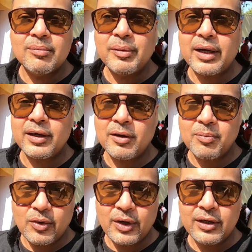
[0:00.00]
make it
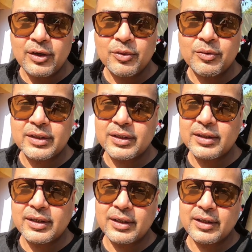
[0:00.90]
a point to
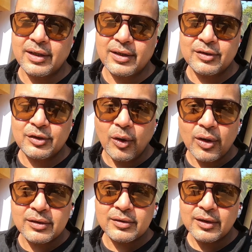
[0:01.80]
visit the
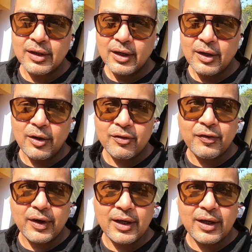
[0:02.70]
stalls of